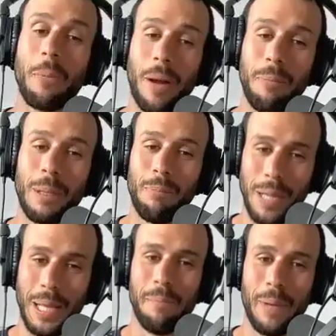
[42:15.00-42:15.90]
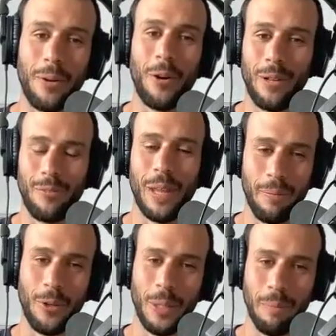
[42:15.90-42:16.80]
probably blame Bitcoin for
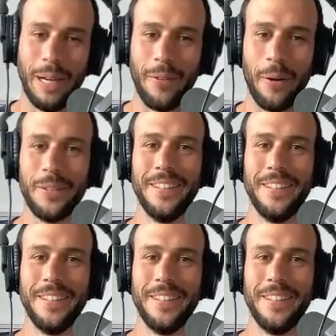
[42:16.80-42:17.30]
them going bankrupt.